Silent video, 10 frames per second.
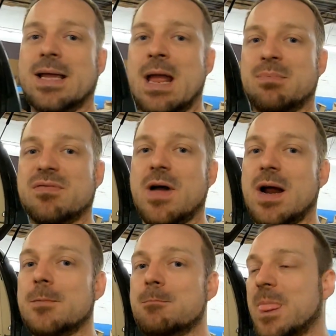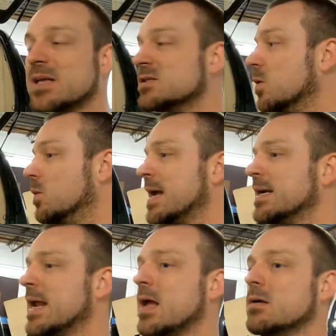amplifier. So
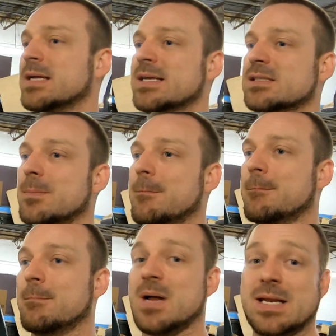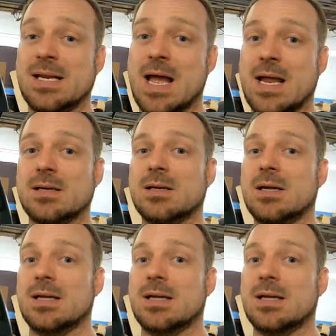right now it's Monday night,